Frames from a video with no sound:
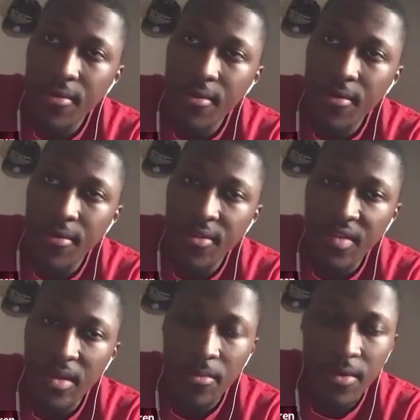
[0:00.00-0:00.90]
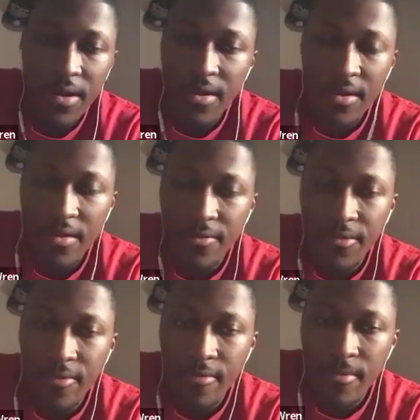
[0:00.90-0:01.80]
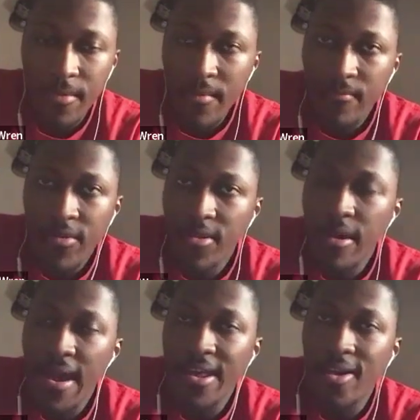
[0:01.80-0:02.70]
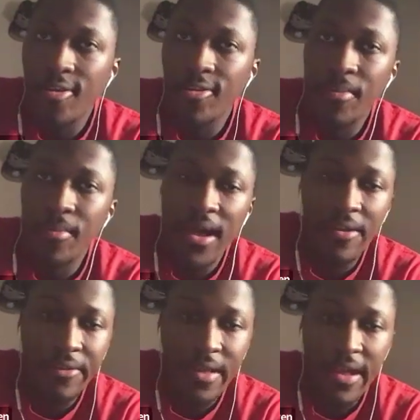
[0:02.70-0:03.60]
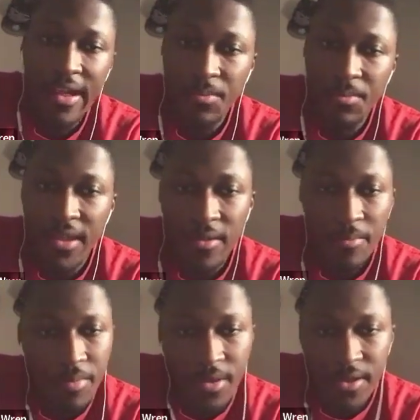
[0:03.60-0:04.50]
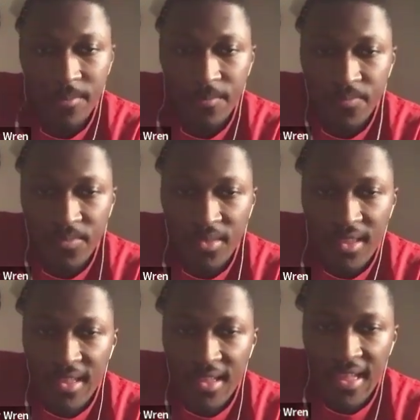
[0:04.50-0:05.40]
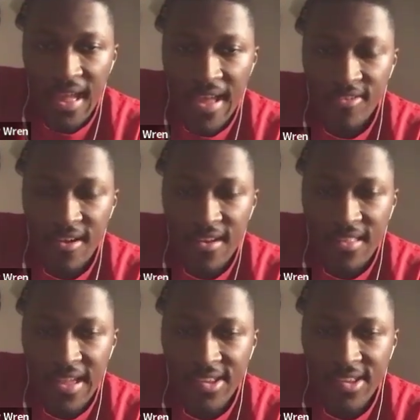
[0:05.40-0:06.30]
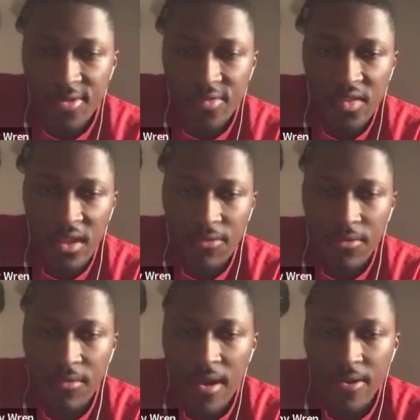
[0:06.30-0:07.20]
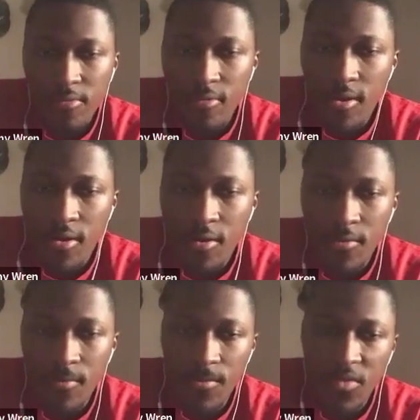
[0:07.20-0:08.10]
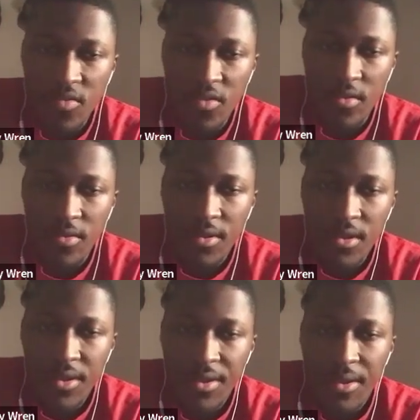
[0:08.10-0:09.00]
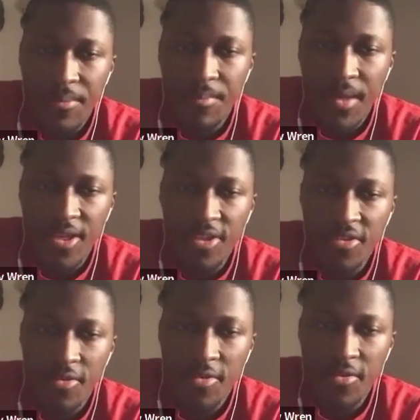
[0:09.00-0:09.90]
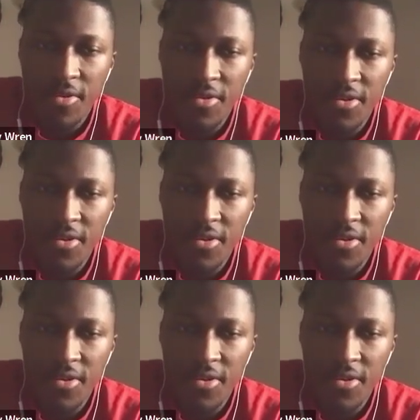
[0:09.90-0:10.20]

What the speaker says: or somewhere if you had a goal in mind to cosplay. But I try to like do stuff around the world just to make sure,